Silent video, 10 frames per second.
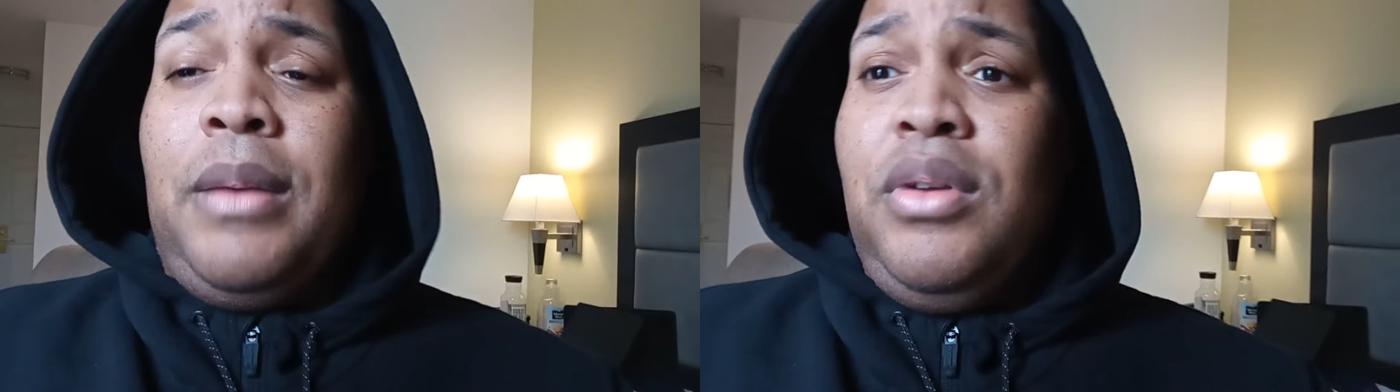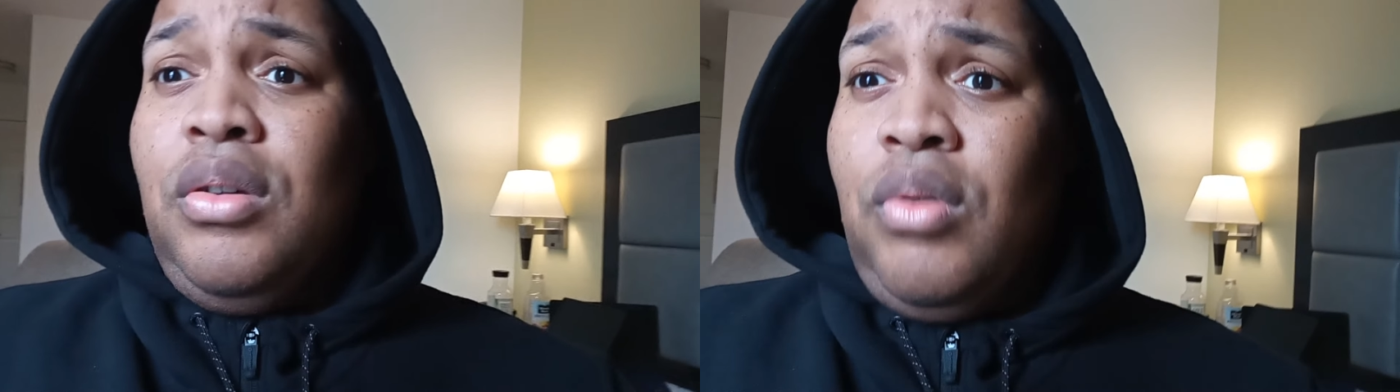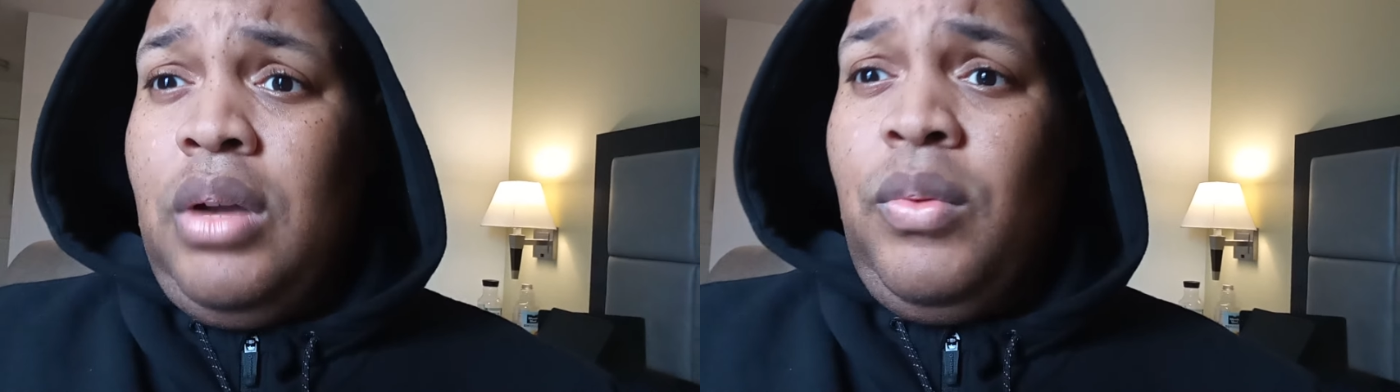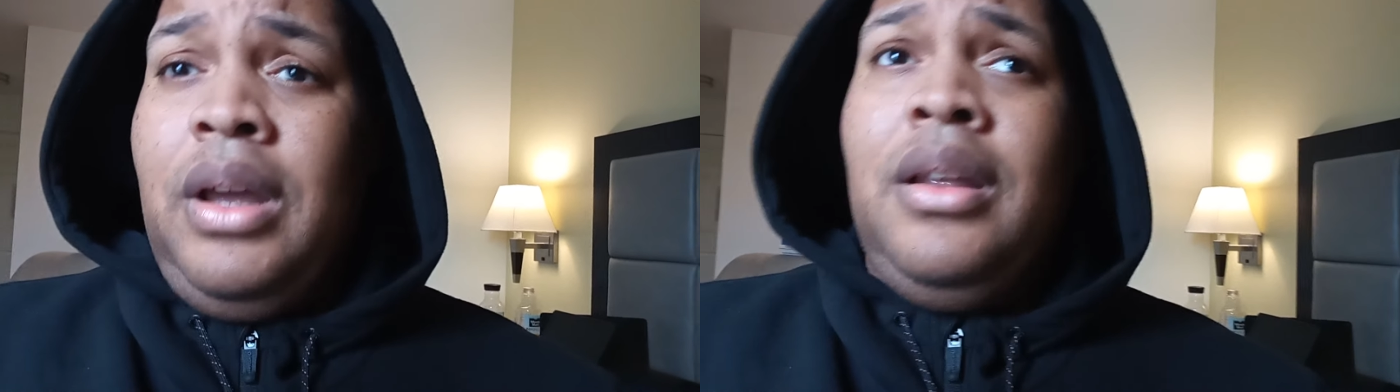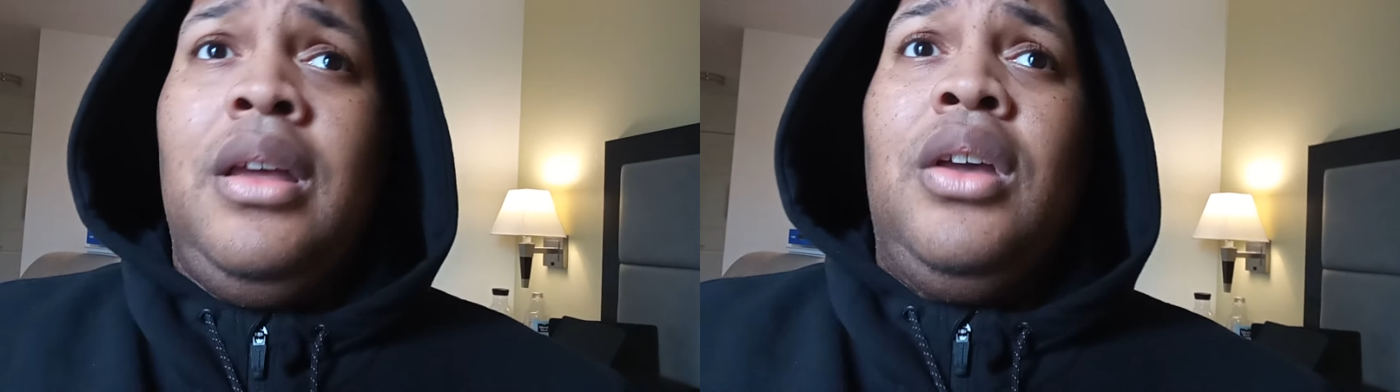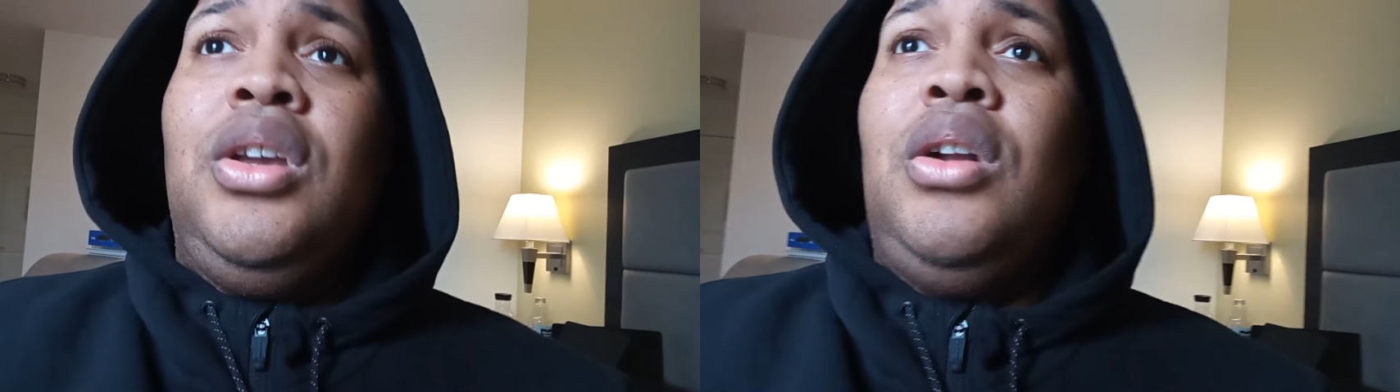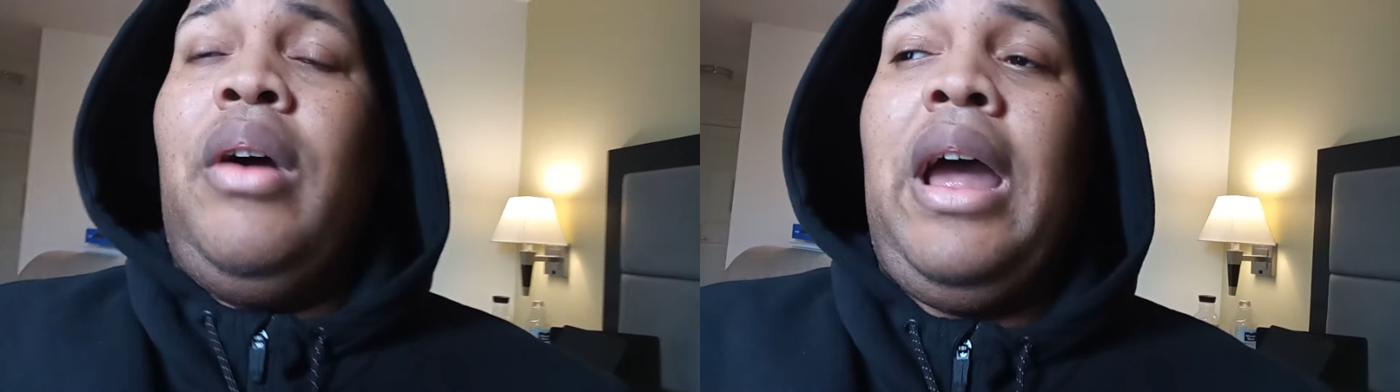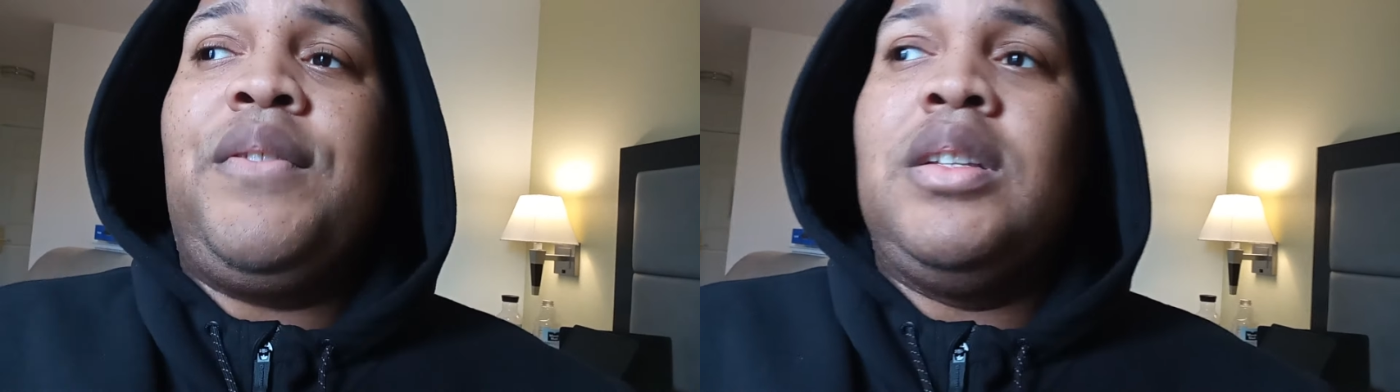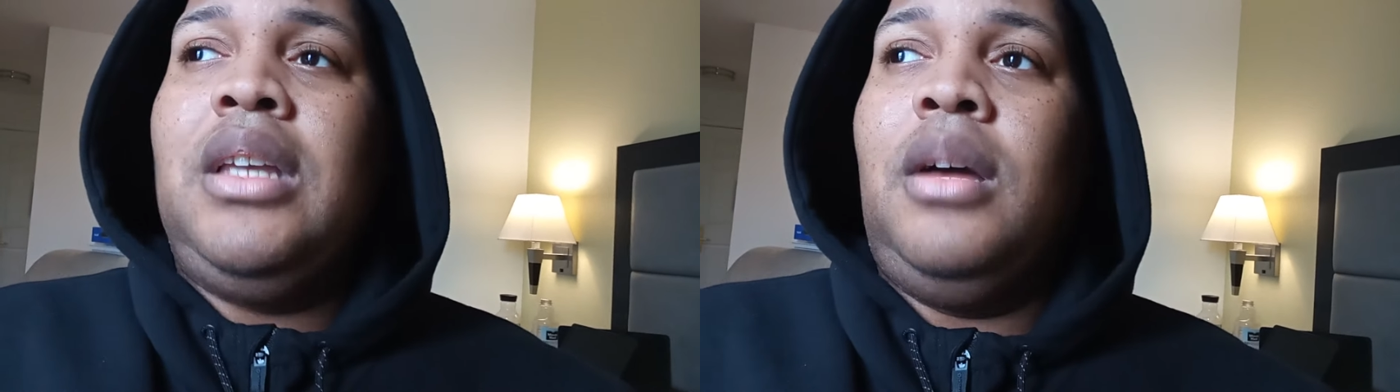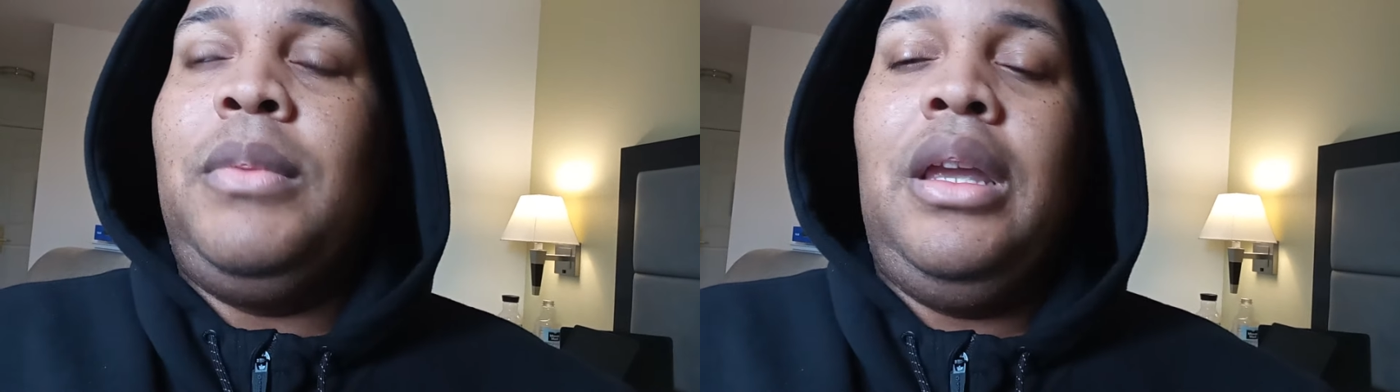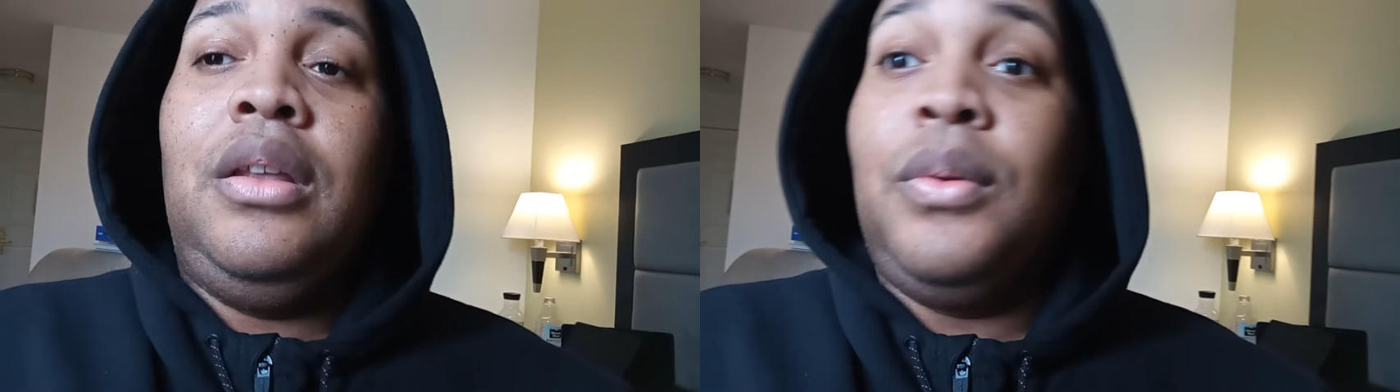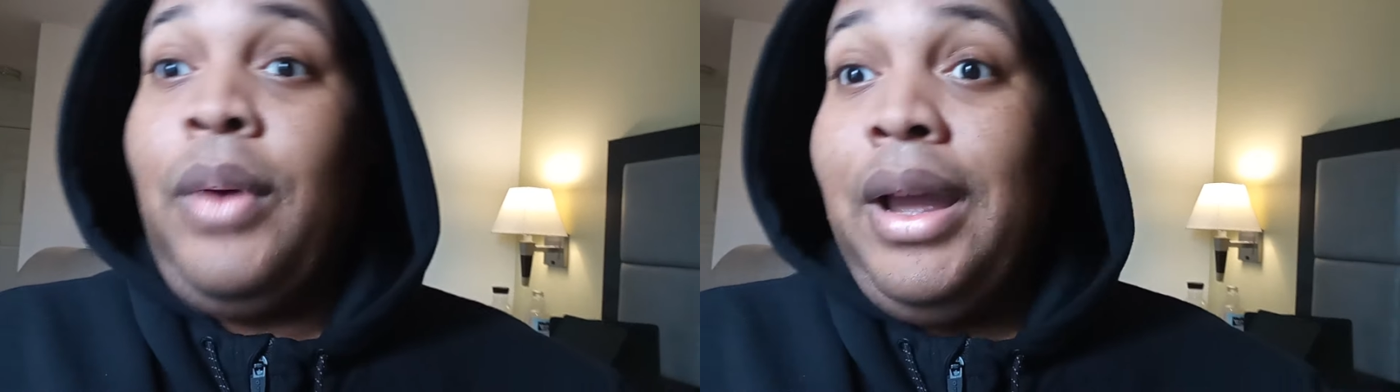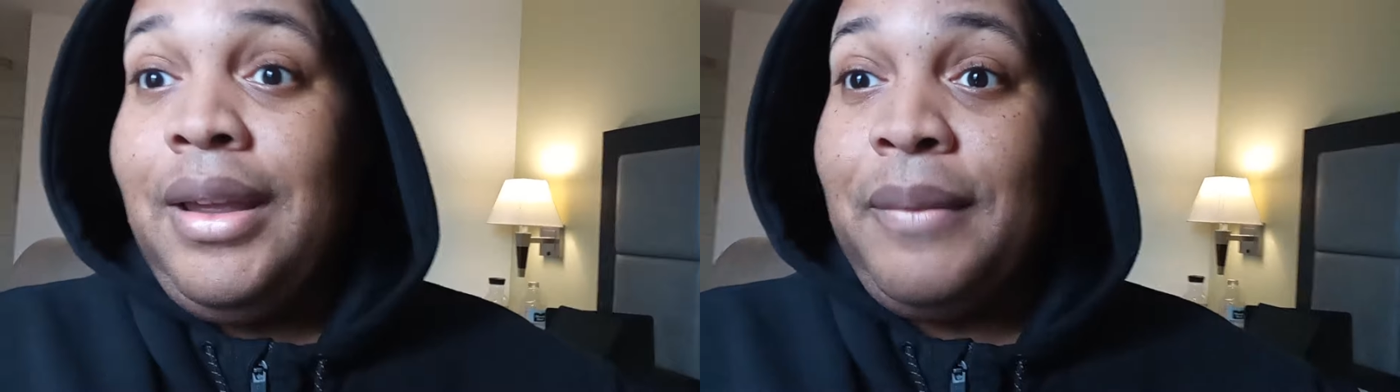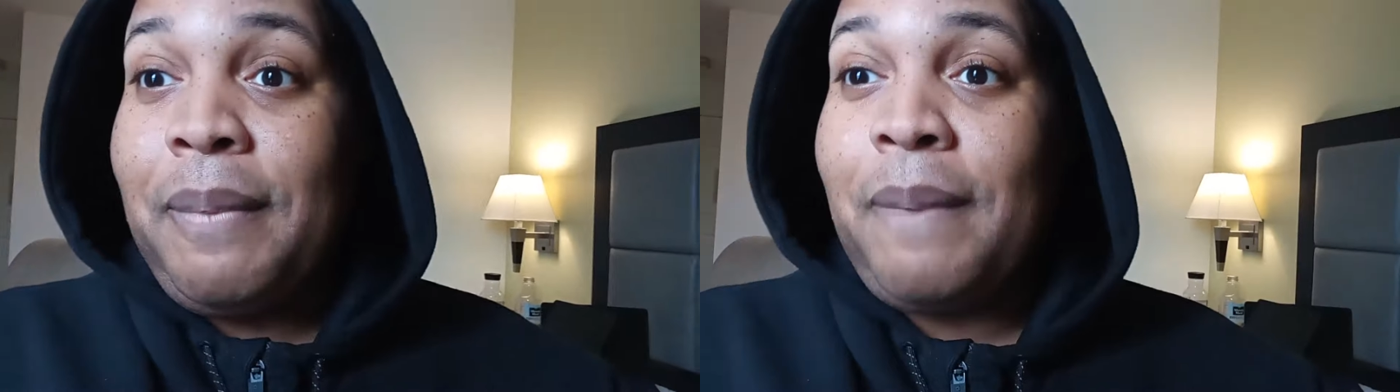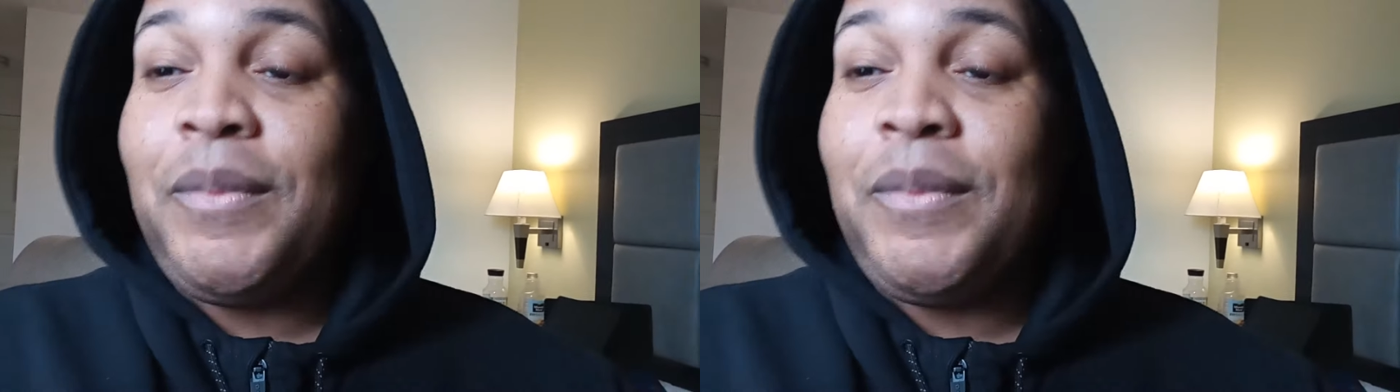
maybe you agree with. You don't have to tell me either way.